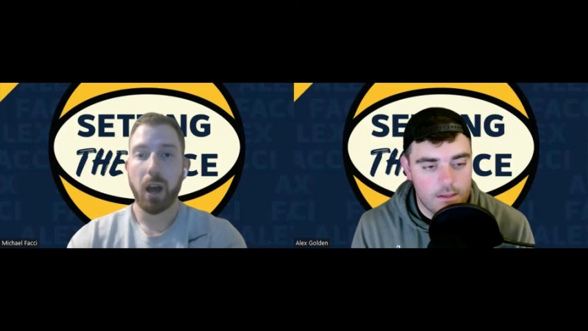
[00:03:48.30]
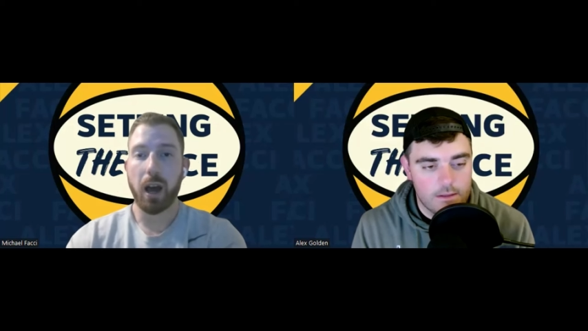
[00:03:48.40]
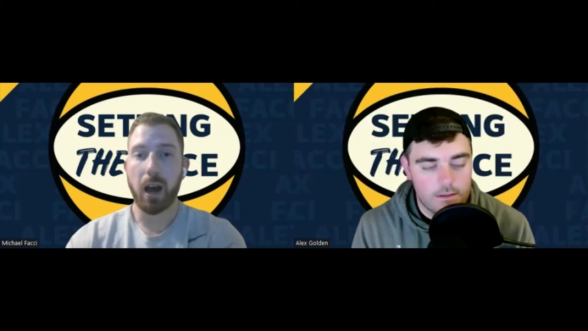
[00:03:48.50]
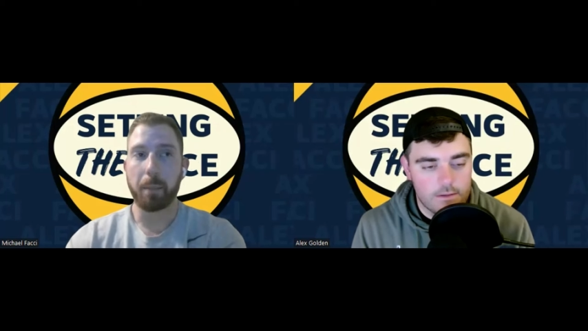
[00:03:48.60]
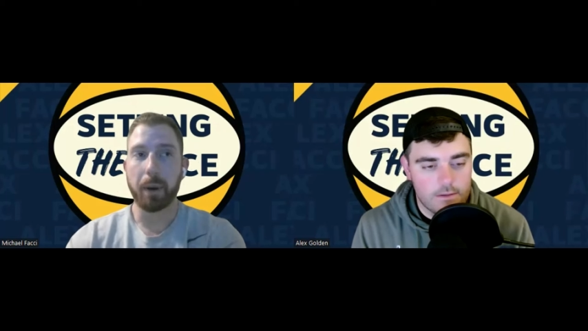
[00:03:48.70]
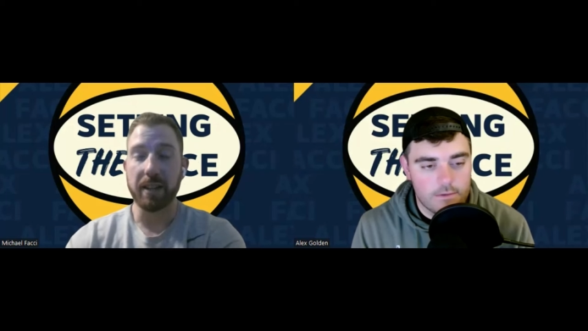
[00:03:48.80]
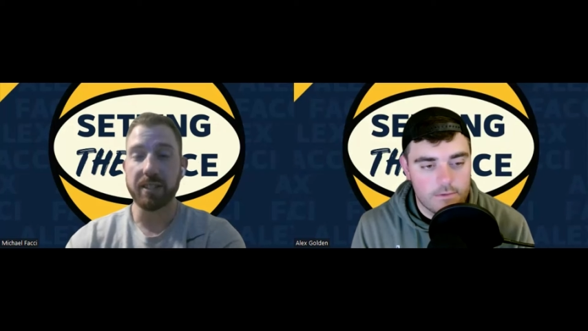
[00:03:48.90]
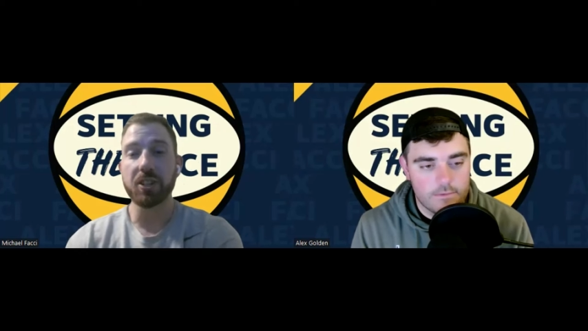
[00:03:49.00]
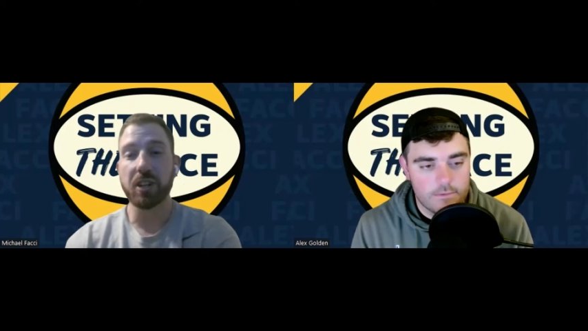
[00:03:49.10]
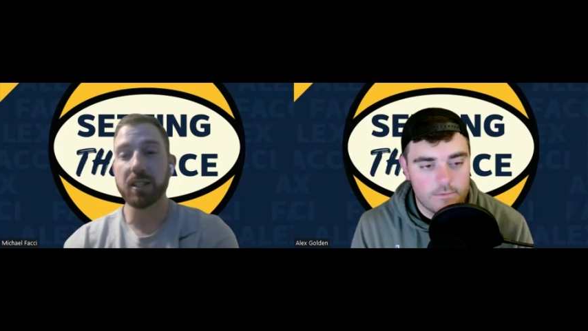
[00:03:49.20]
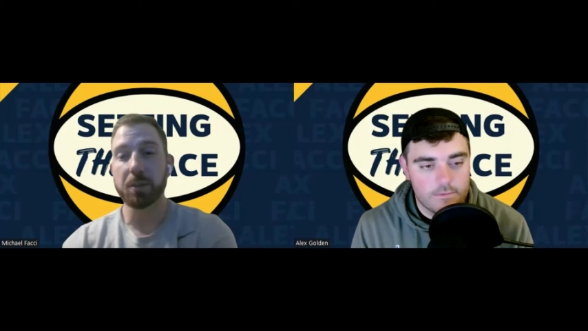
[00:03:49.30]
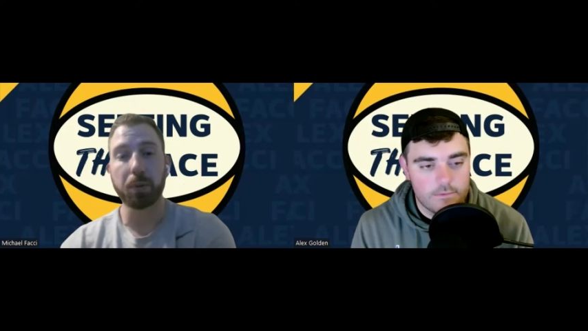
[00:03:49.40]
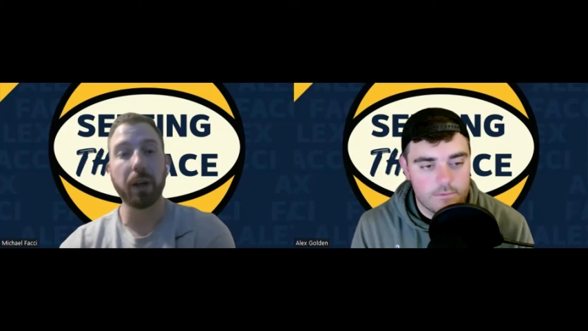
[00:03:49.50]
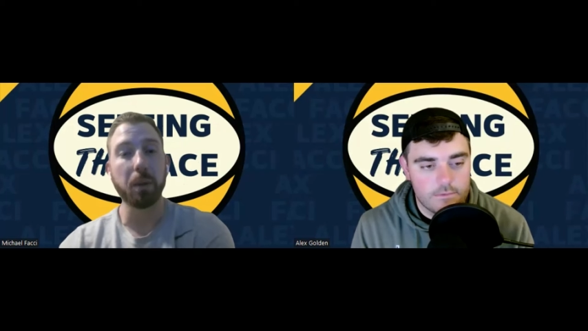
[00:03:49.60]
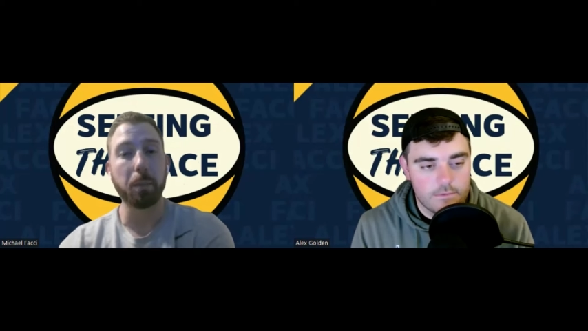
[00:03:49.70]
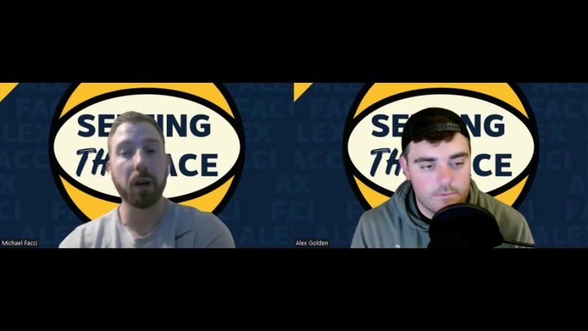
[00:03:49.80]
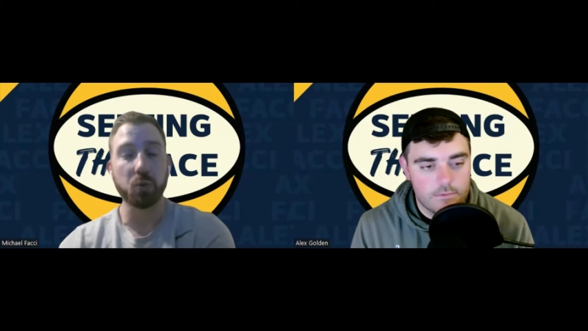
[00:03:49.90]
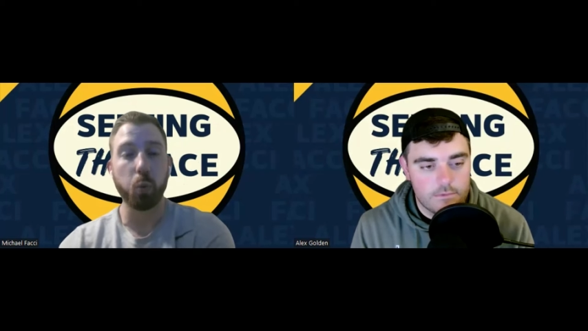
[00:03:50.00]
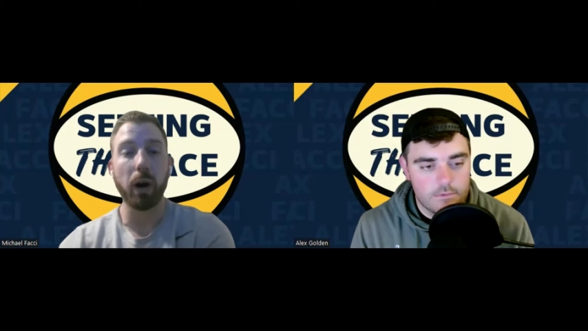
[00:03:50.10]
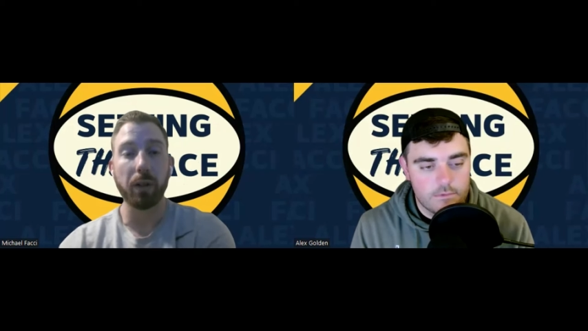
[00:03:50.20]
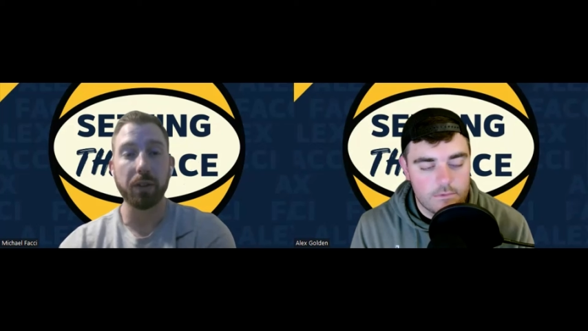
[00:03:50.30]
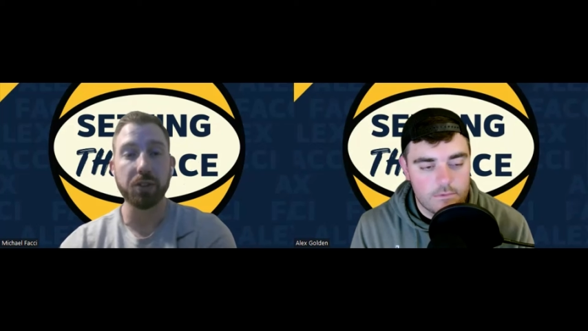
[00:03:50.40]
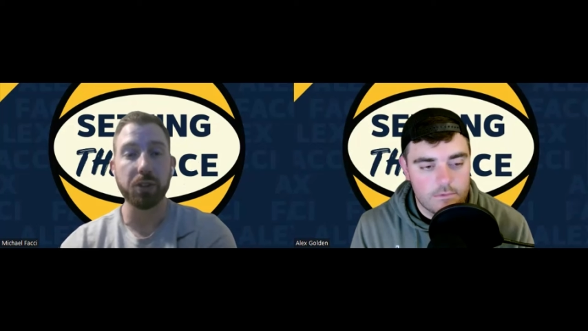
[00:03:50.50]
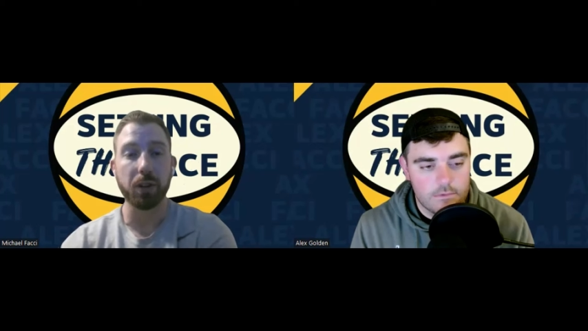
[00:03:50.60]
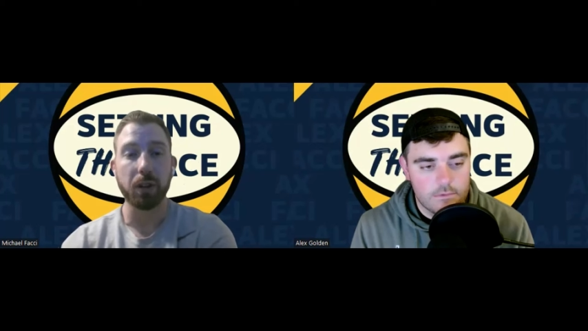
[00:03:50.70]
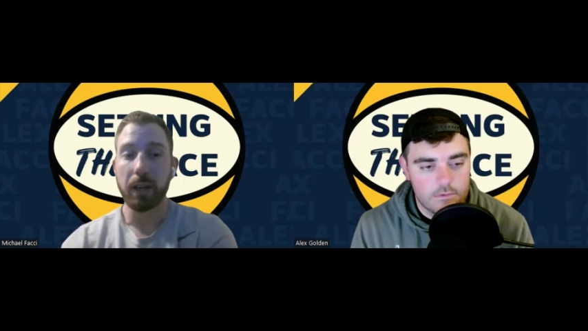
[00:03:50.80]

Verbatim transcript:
Speaker 1: uh, but Isaiah Jackson played the Bucks well this year.